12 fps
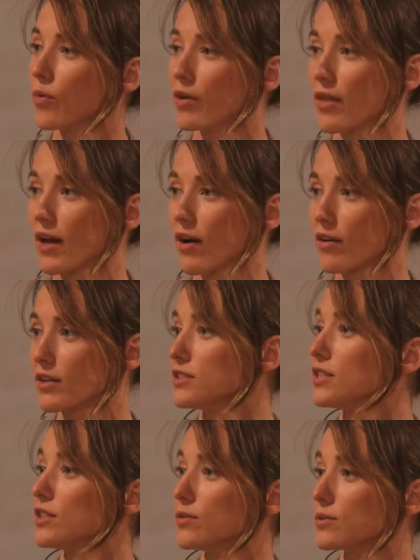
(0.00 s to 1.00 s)
where they are
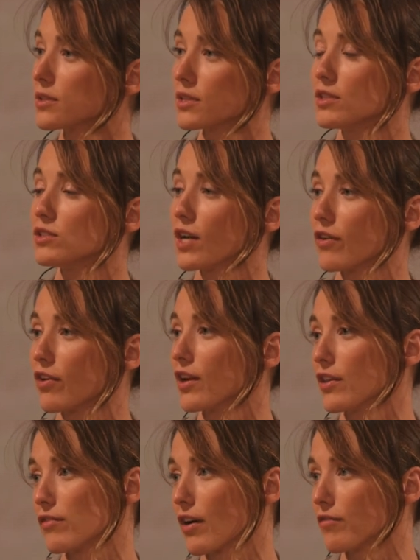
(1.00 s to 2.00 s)
continuously
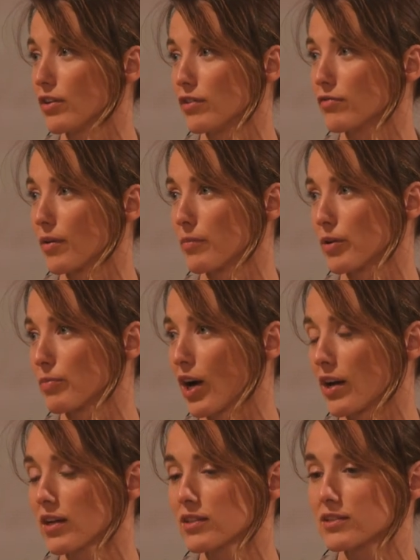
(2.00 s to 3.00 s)
generating the revenue from their
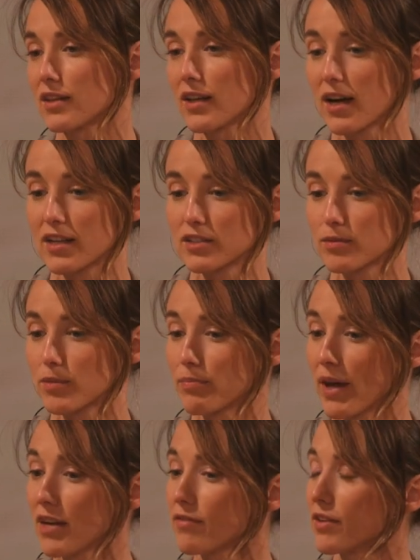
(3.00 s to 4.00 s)
products and the customer
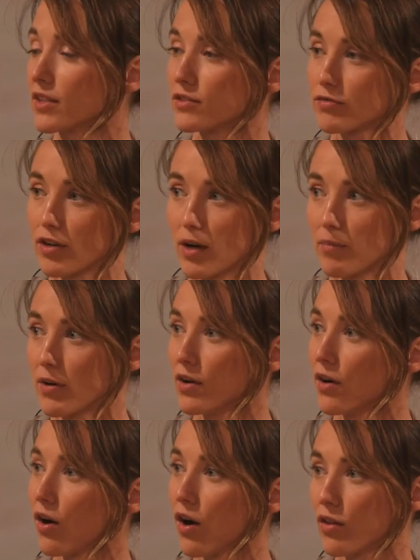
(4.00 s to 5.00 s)
benefits from
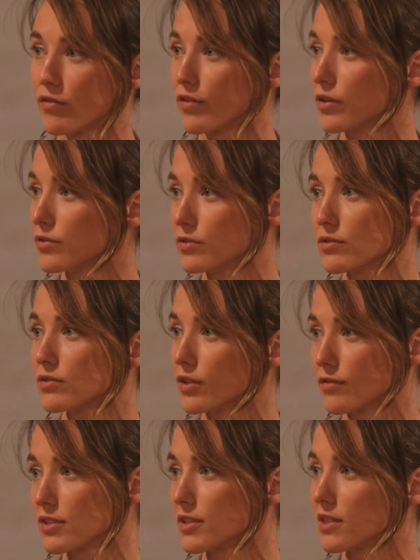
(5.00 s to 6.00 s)
all of those
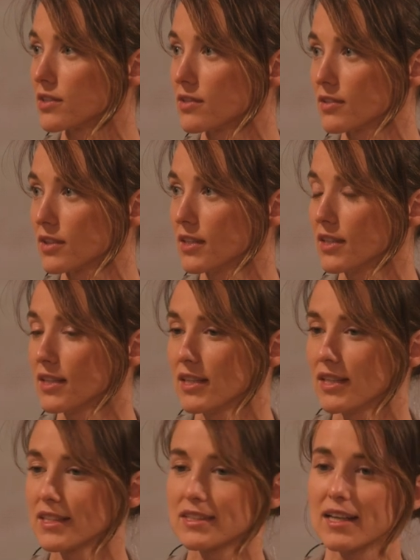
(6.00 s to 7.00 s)
services.
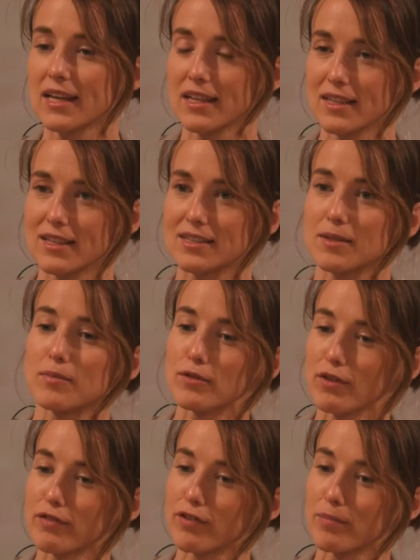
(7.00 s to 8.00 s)
It's like
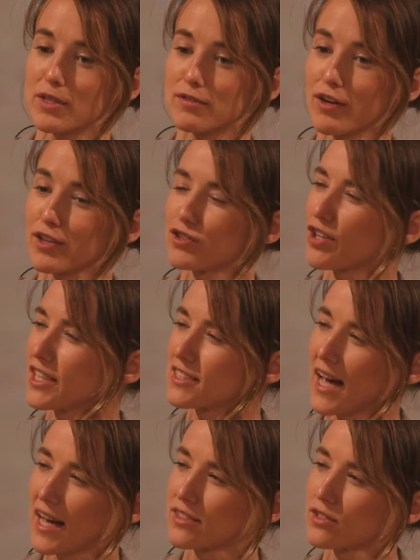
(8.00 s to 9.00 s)
moving from this very
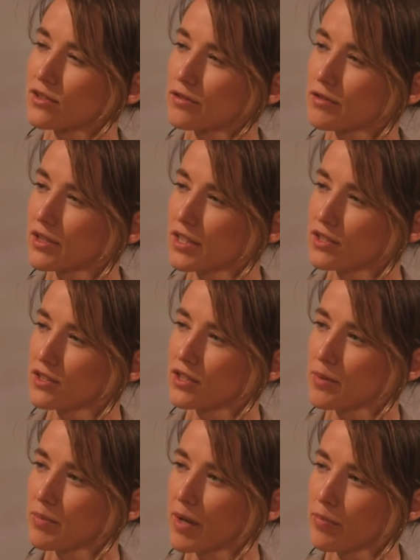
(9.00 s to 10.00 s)
transactional
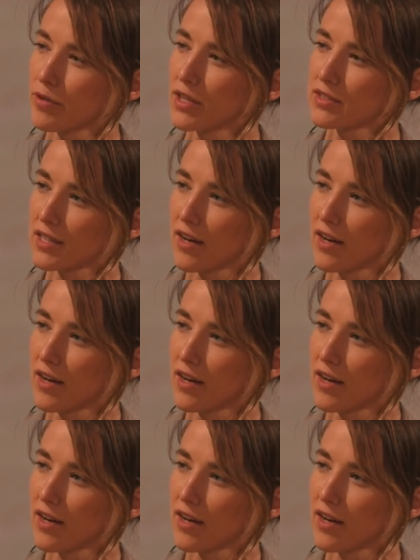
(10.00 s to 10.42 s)
relationship that brands